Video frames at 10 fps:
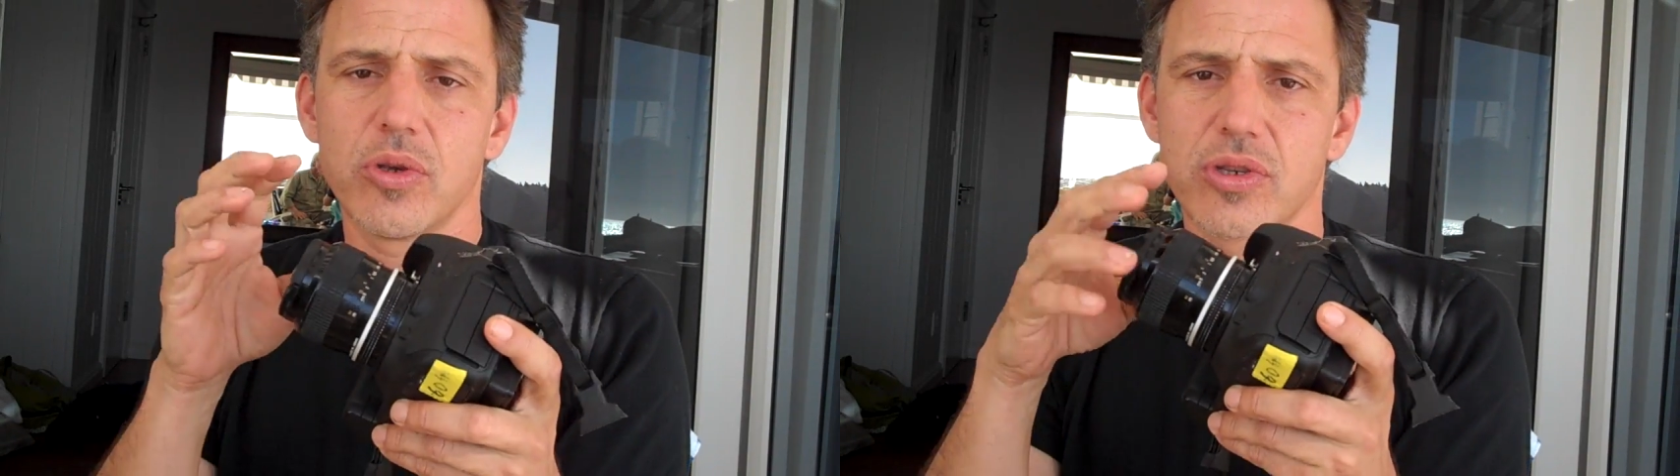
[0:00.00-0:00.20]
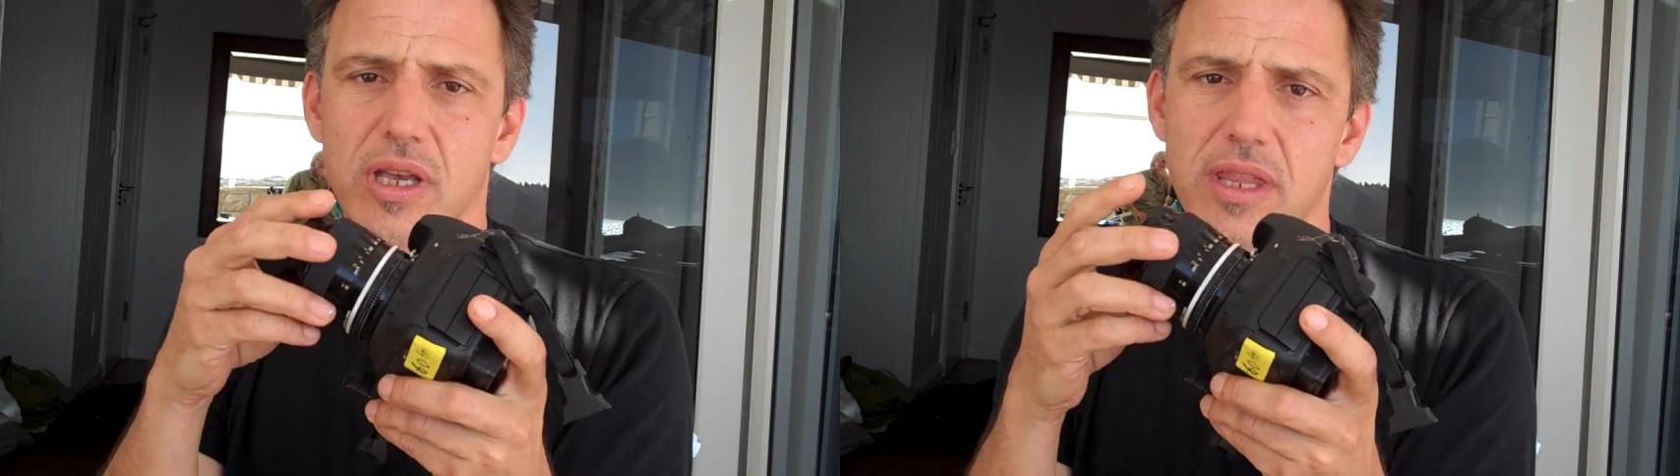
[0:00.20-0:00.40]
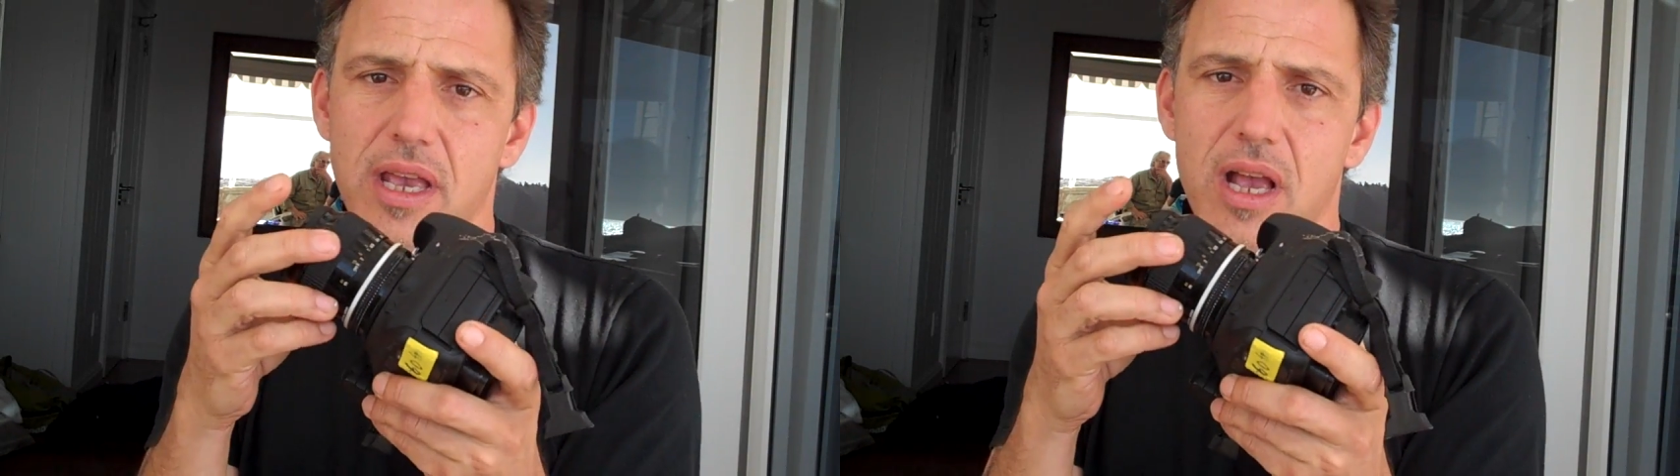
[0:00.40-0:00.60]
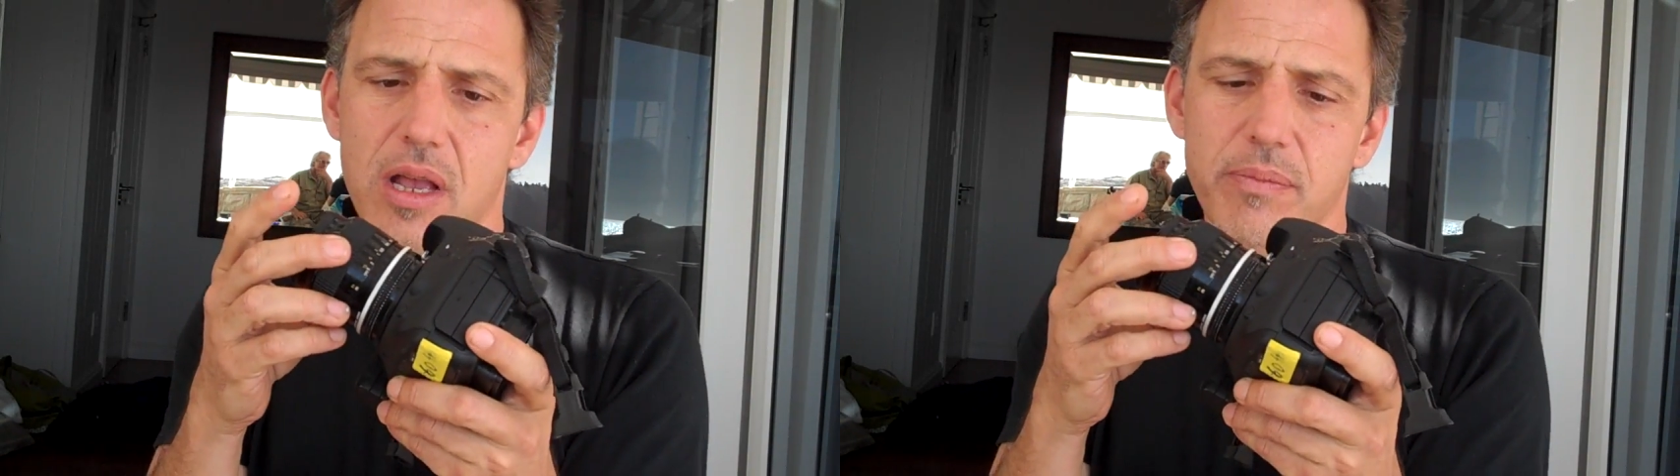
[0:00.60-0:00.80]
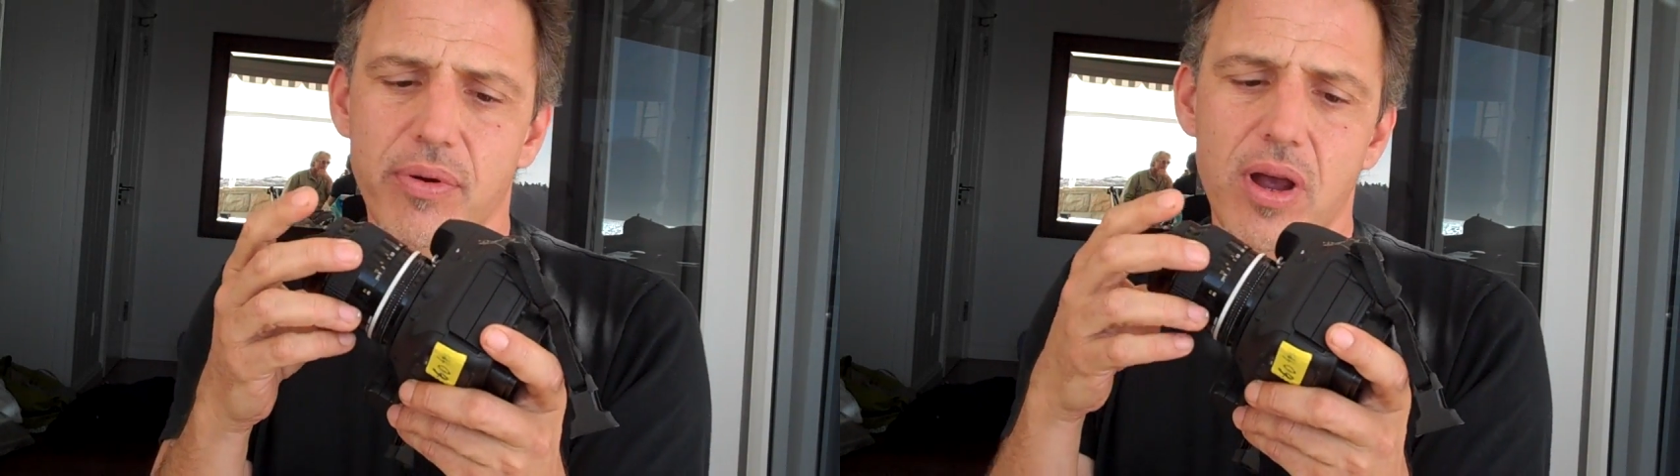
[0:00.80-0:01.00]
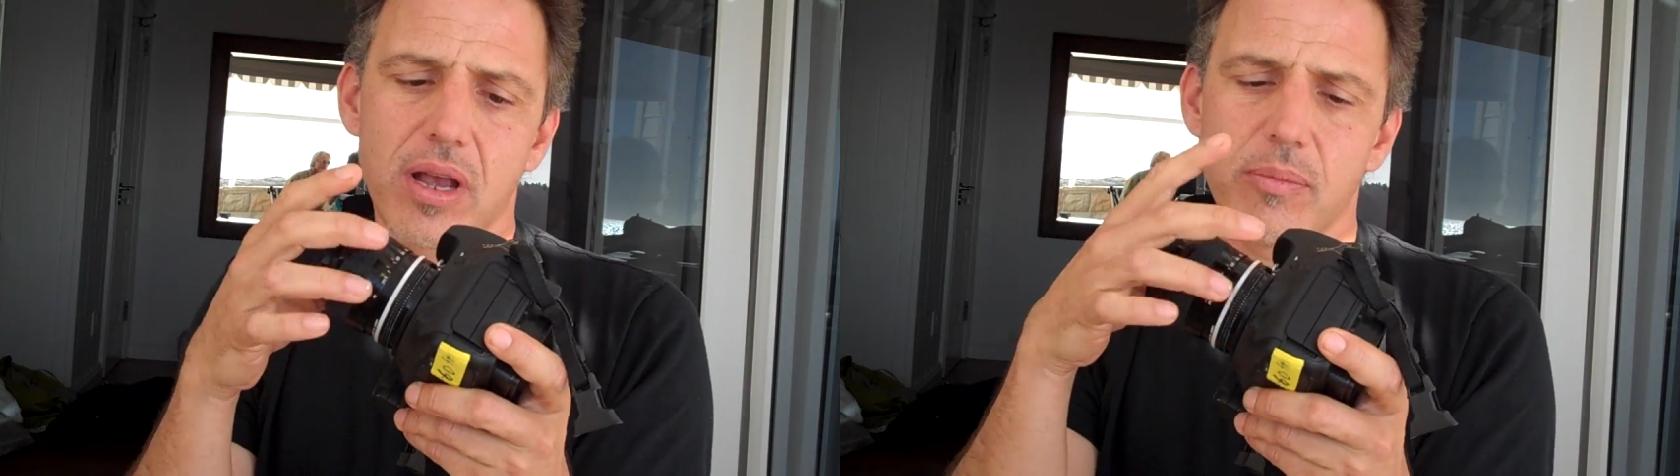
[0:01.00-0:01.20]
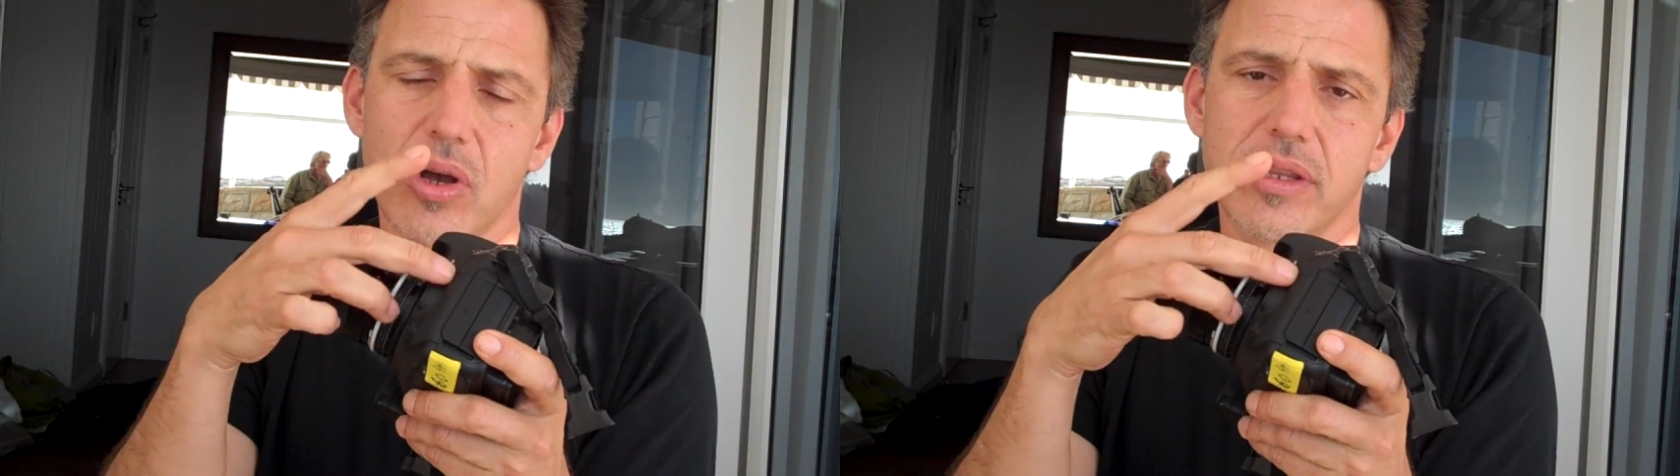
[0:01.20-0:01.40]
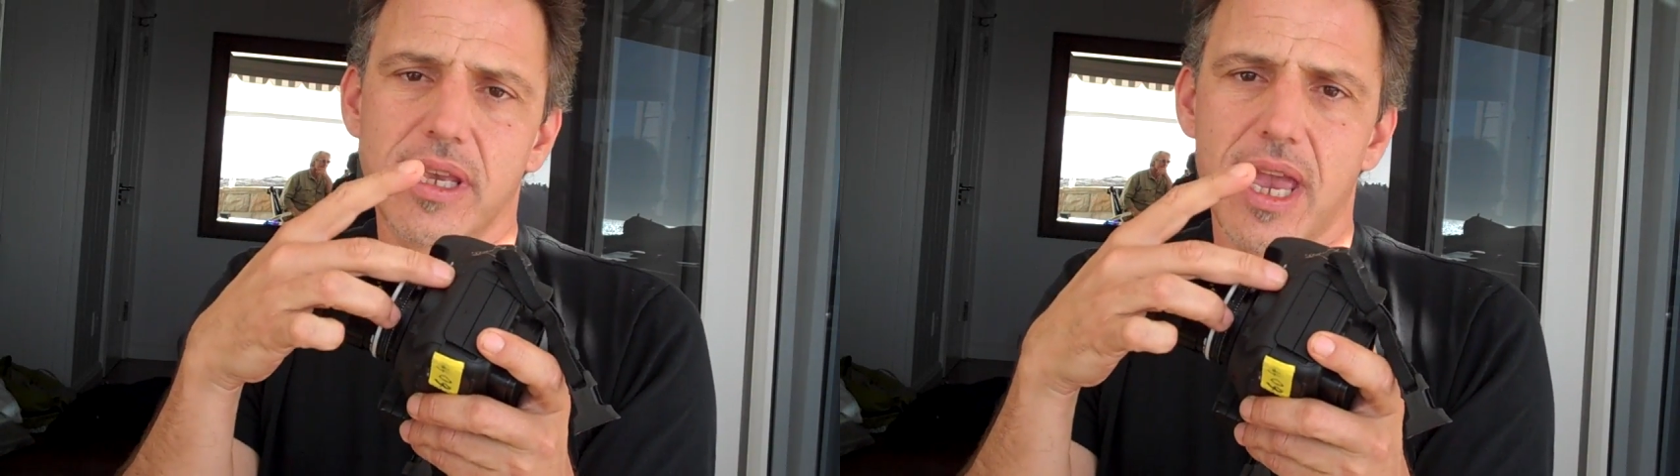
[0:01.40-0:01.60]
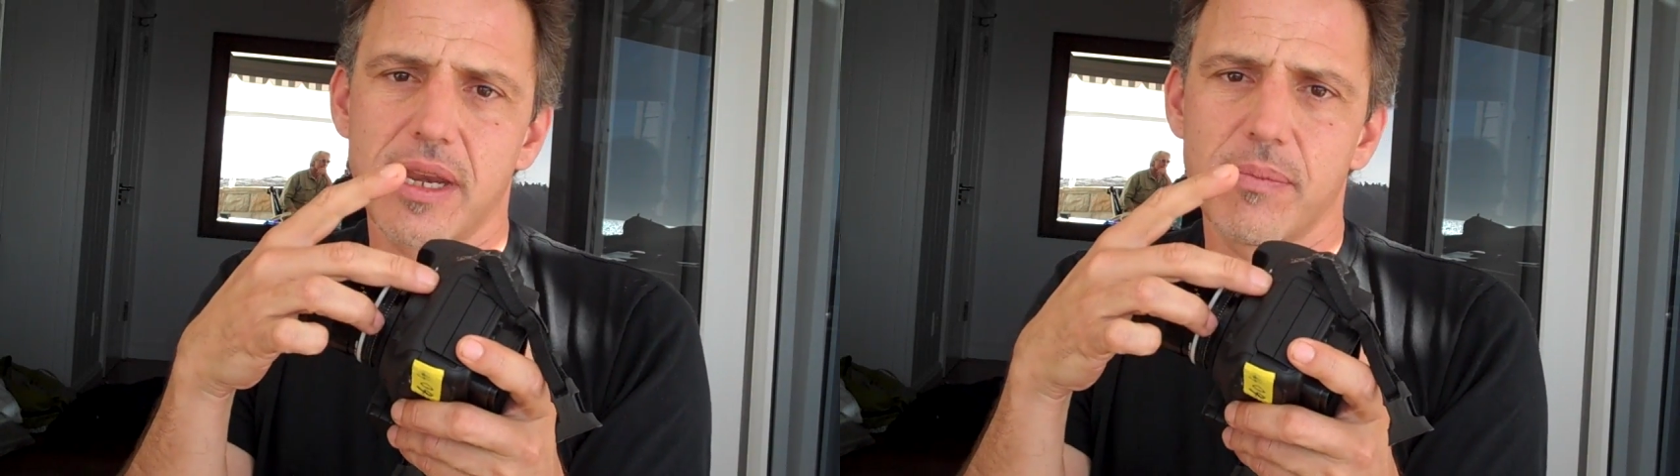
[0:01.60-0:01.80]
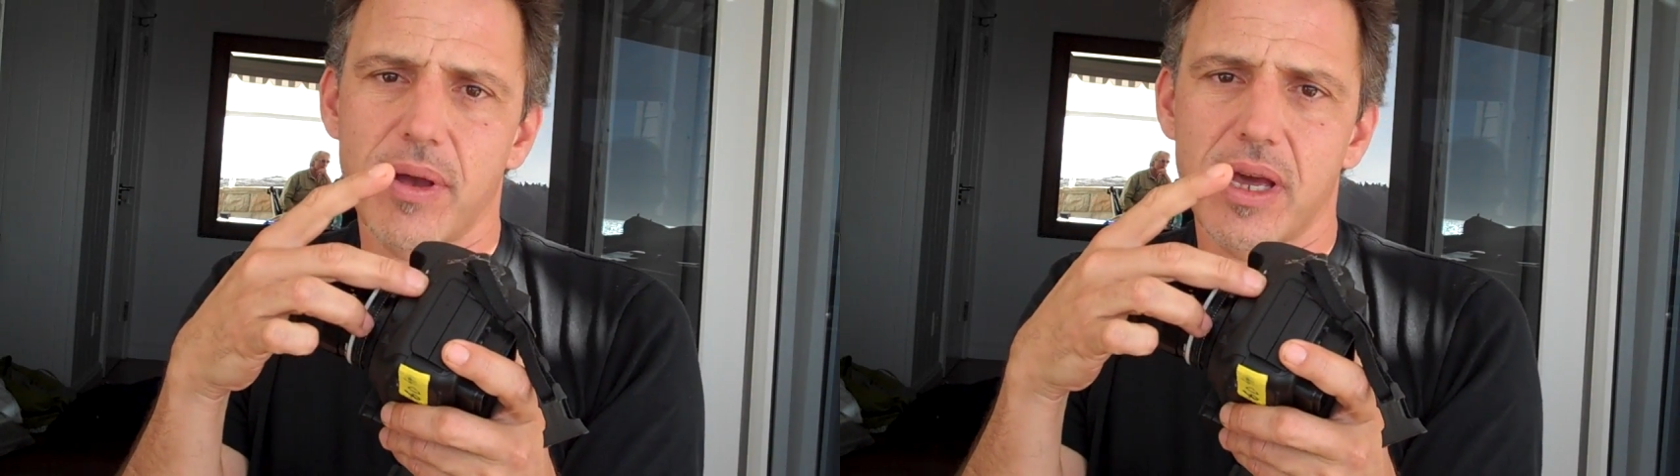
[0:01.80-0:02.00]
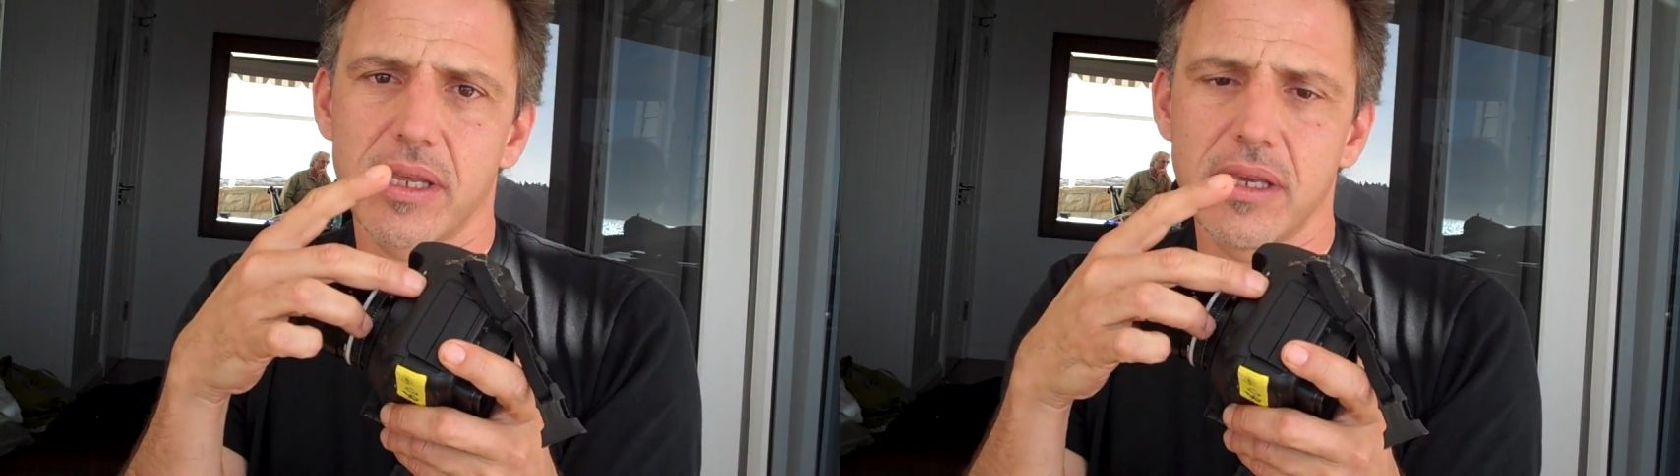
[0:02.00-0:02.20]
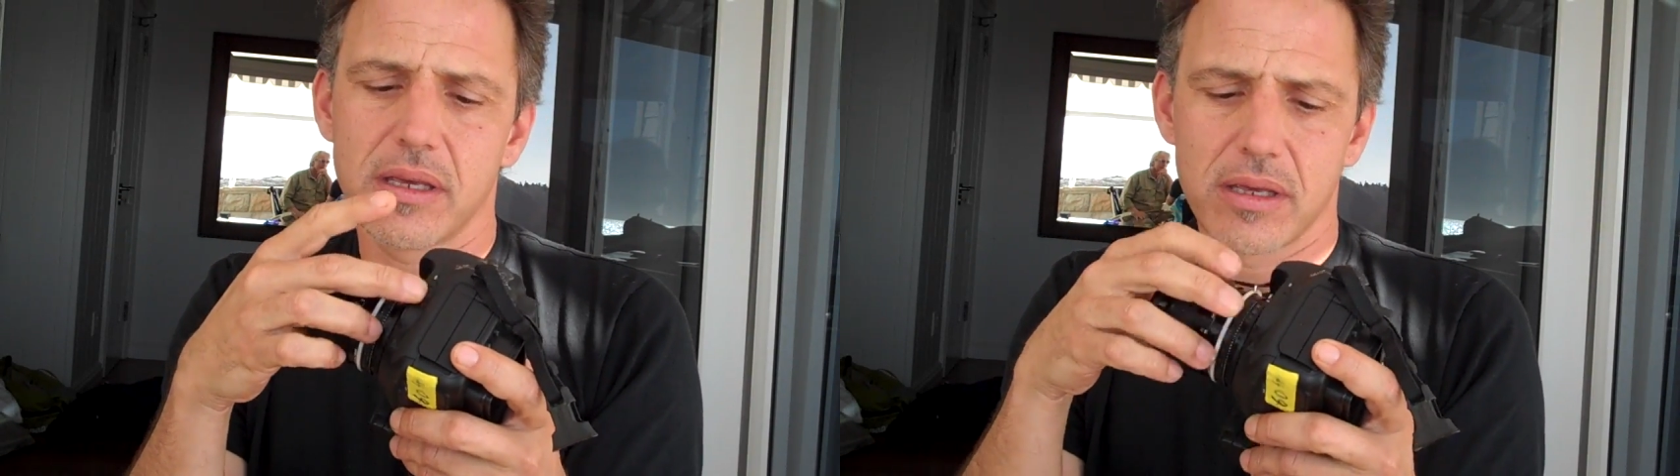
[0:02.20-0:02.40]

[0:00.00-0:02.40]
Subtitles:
using a Nikon Prime on the Canon body.